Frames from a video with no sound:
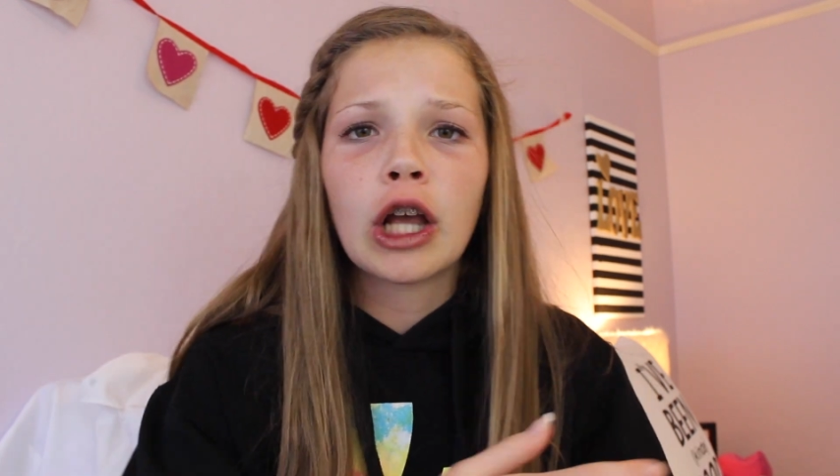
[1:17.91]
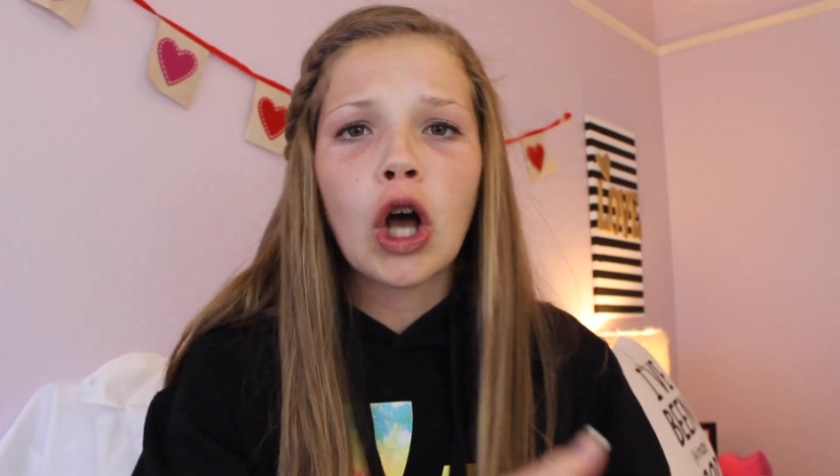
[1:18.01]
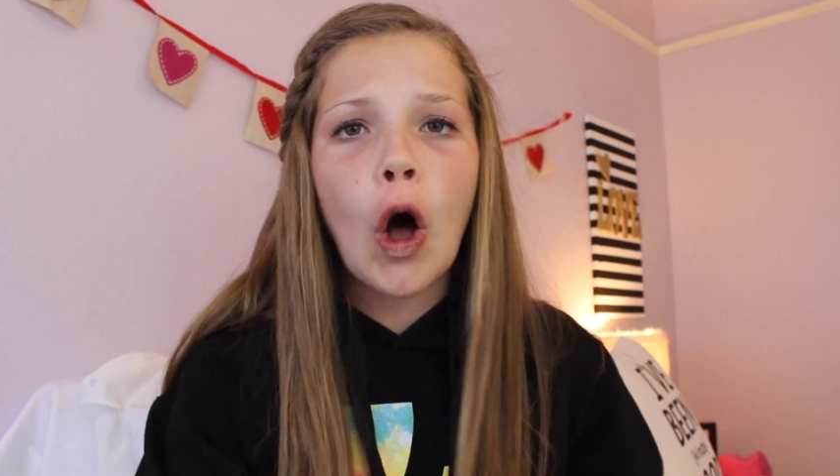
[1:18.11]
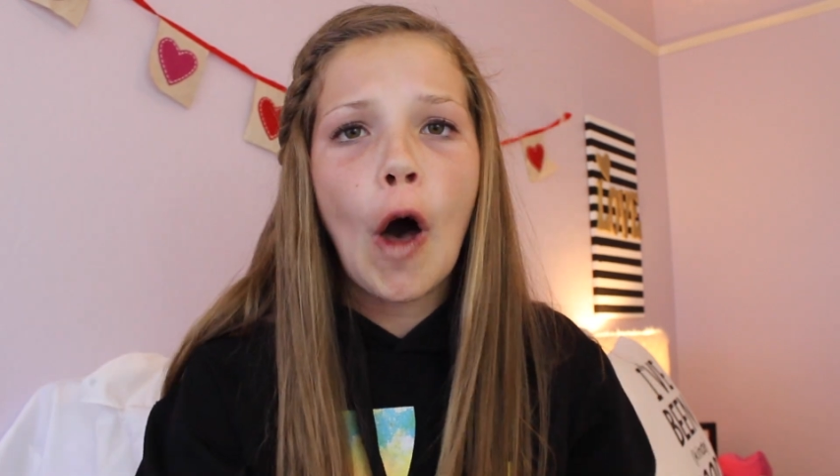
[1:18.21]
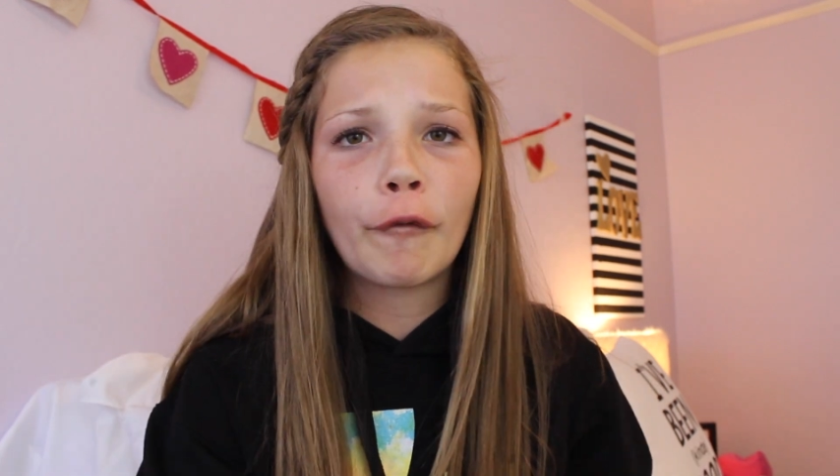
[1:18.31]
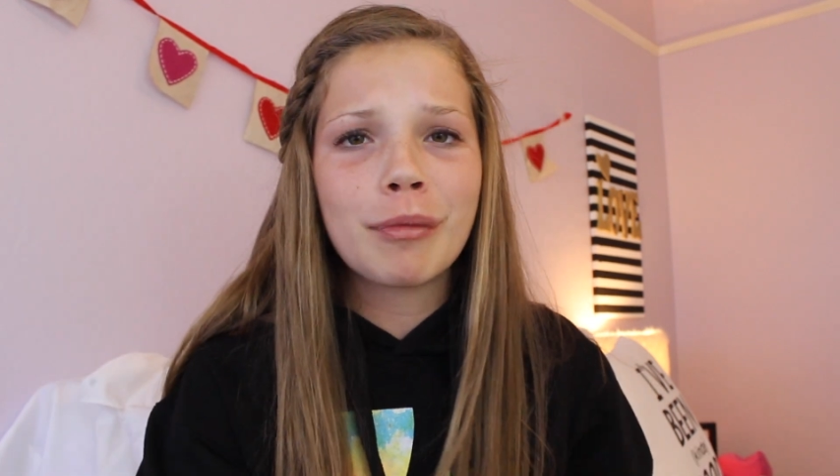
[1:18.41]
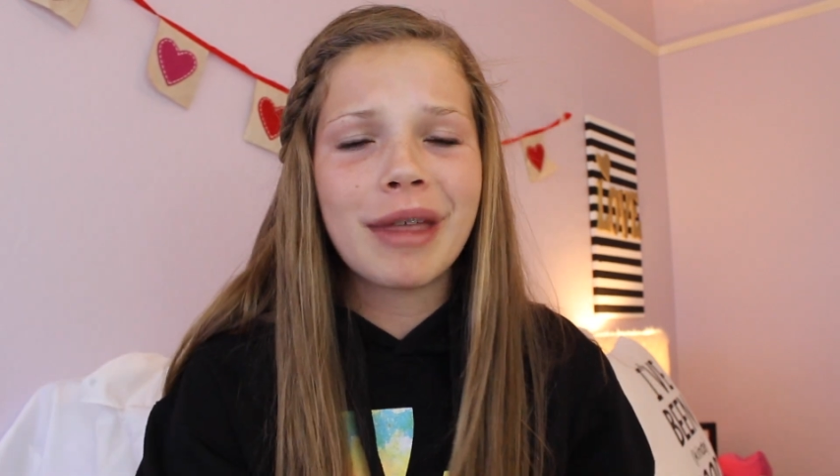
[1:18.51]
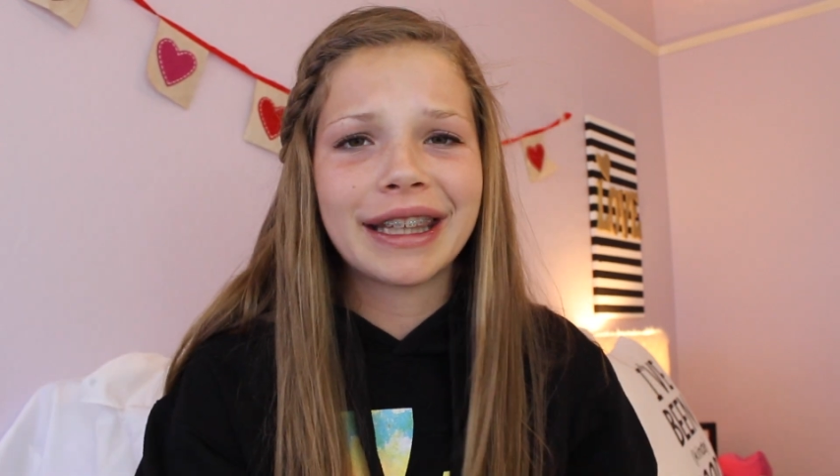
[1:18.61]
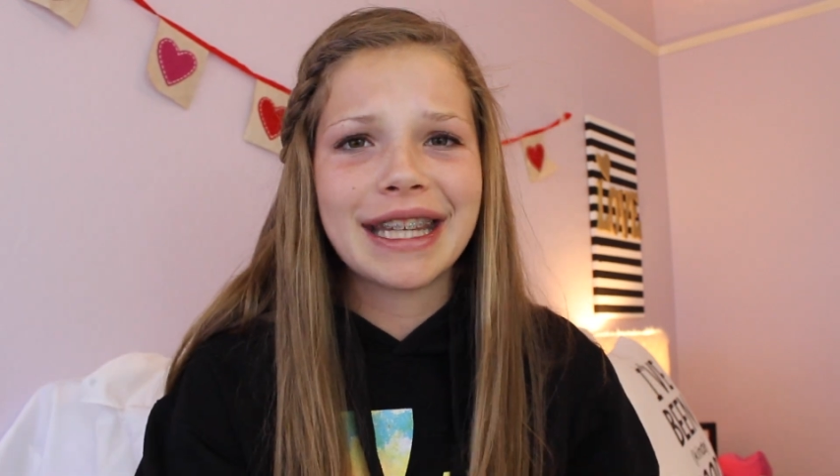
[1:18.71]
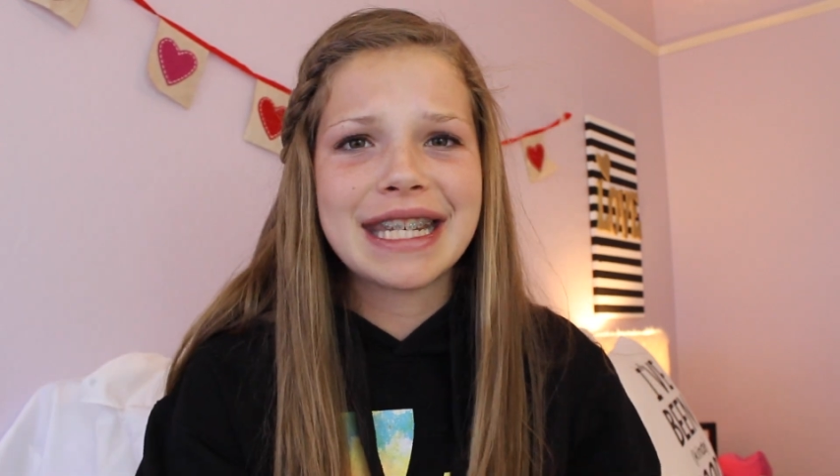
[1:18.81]
call from
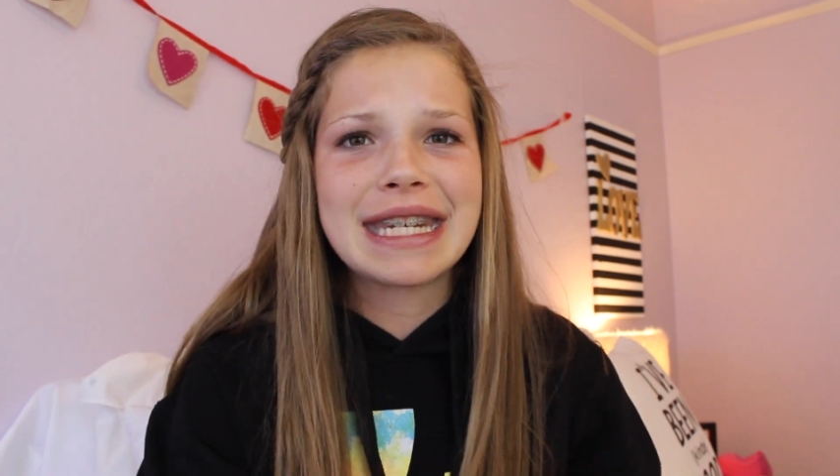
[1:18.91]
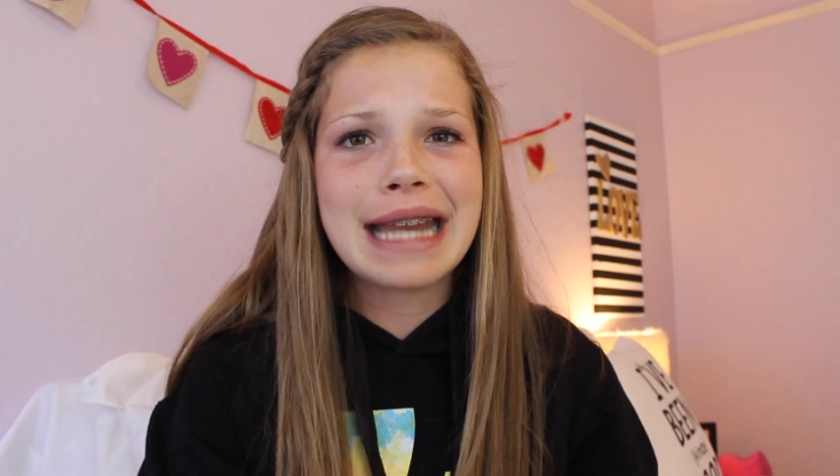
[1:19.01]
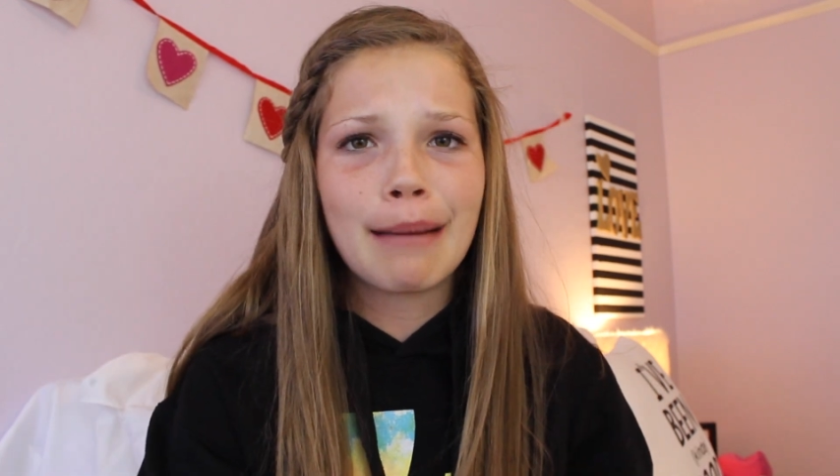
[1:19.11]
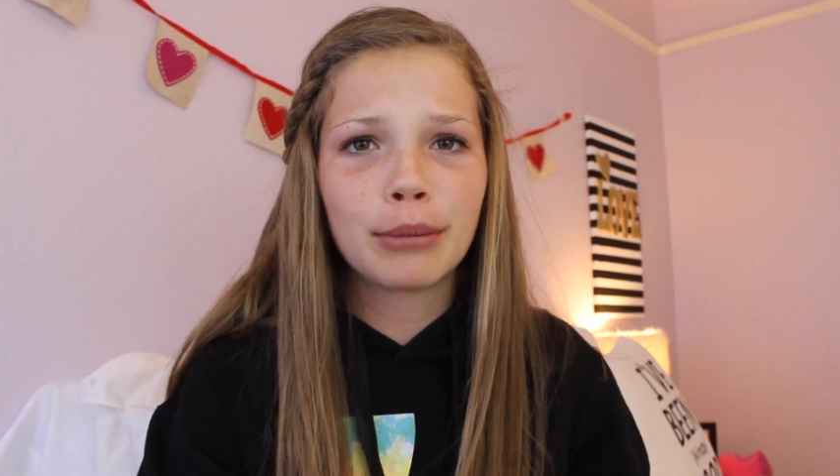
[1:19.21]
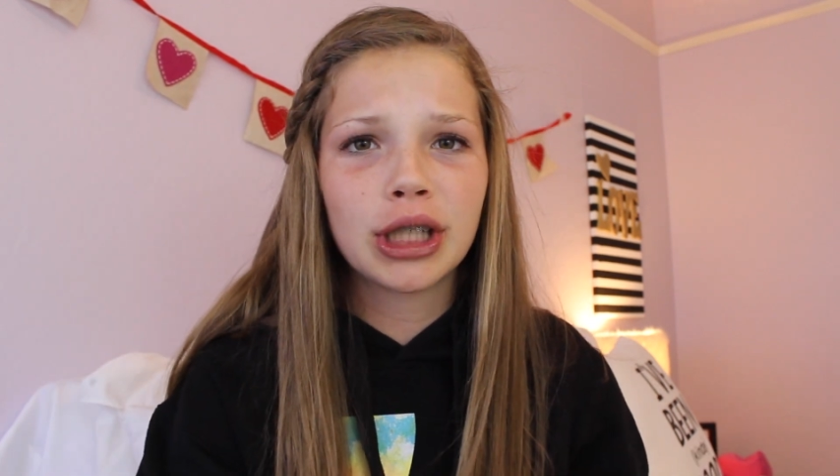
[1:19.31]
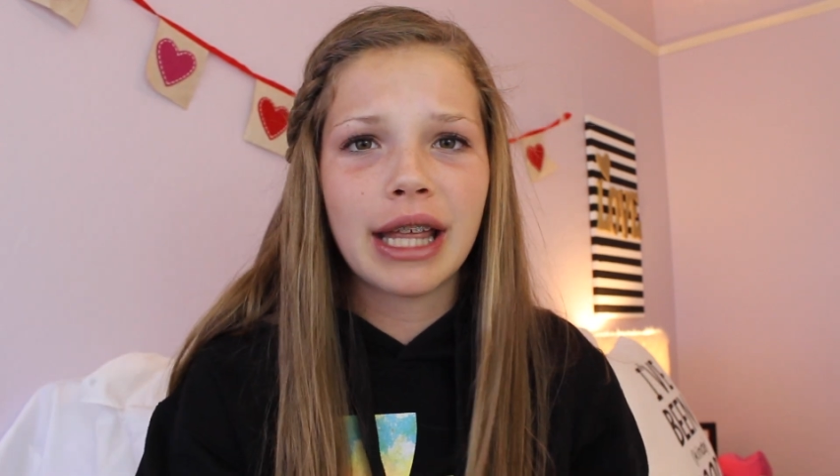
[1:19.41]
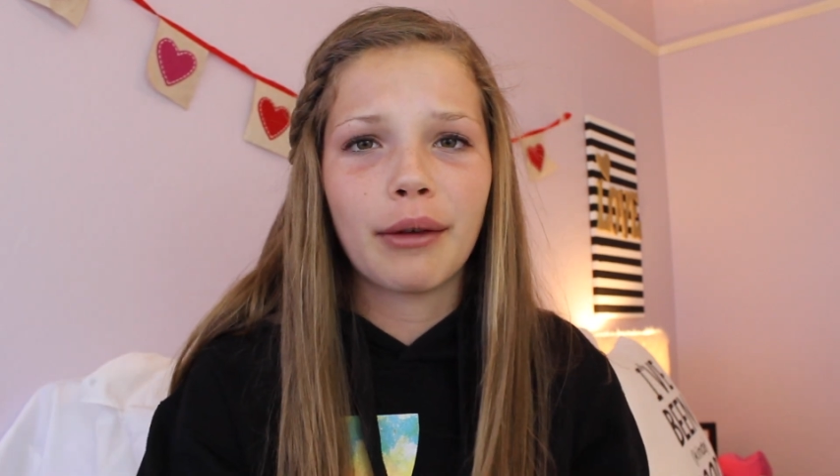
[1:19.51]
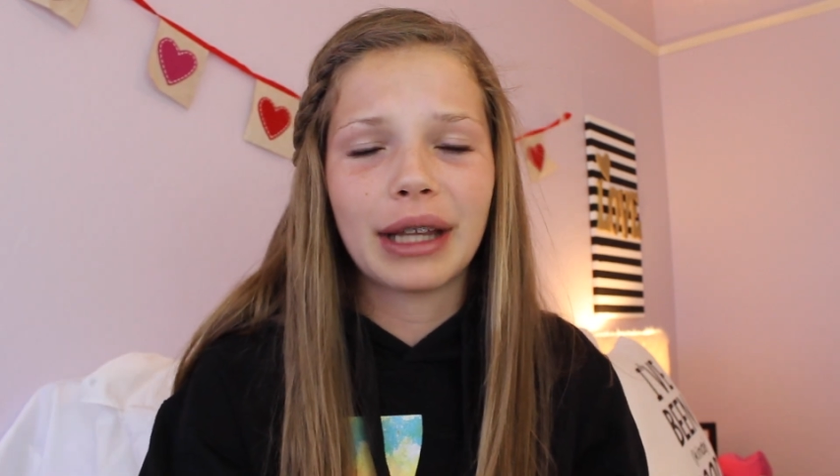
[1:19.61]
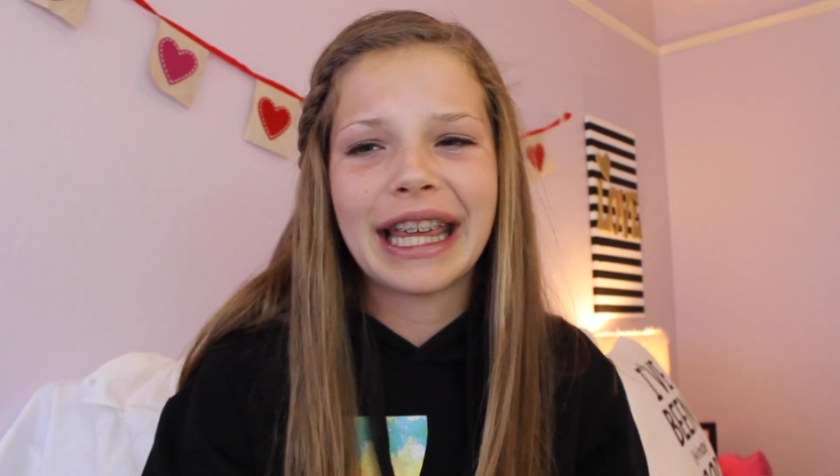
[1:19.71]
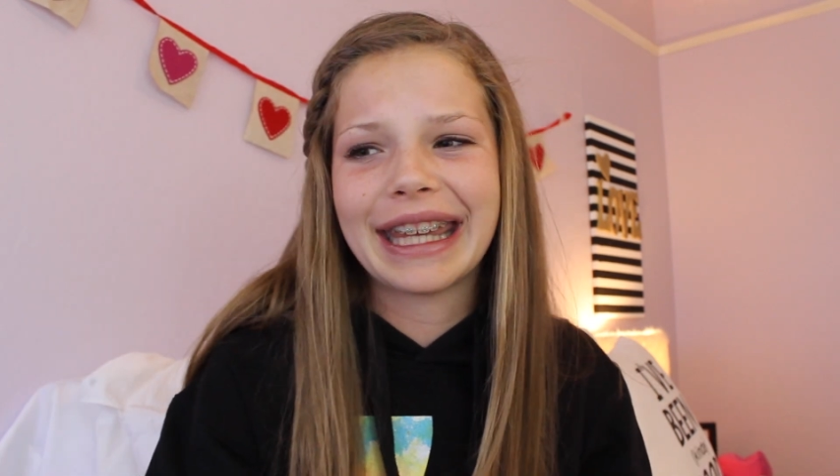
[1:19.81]
like this number
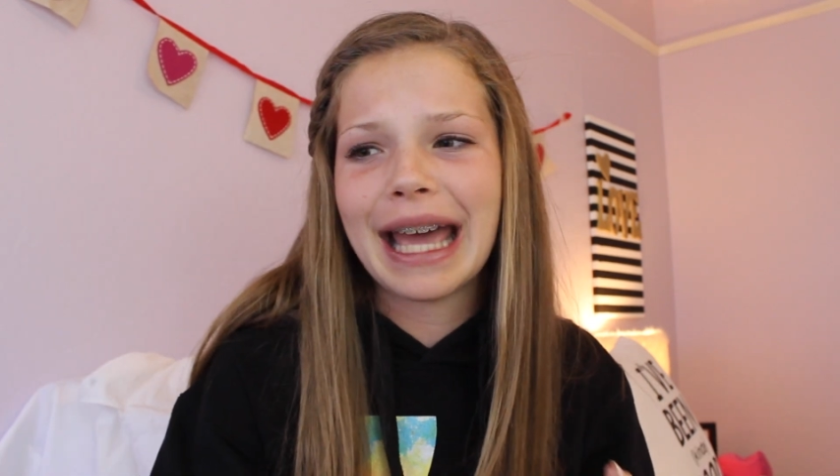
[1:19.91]
that like,